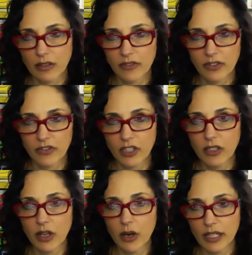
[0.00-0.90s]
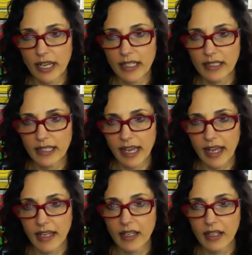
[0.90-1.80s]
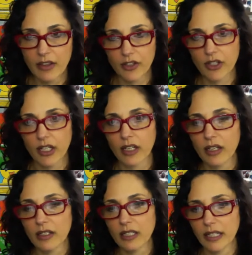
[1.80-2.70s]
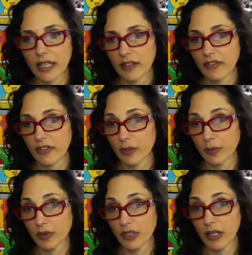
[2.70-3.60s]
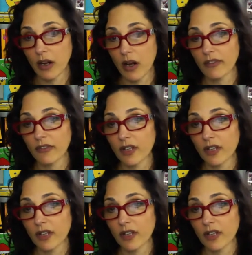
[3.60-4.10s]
50 lowercase k 30 to get the 50% off.